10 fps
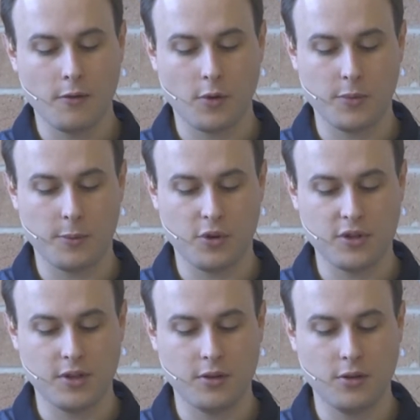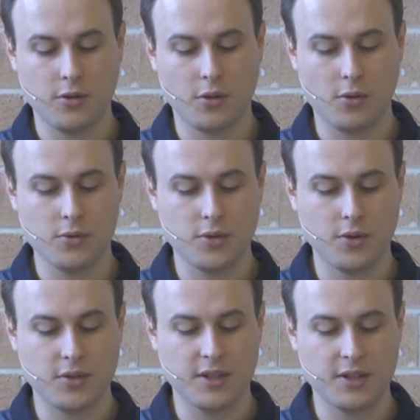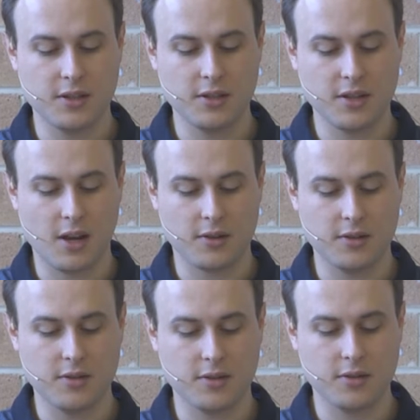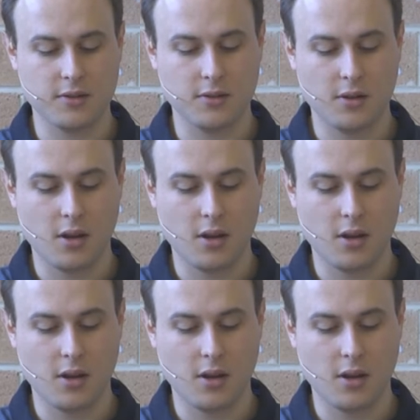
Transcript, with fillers: From the prison, those who sit in the darkness,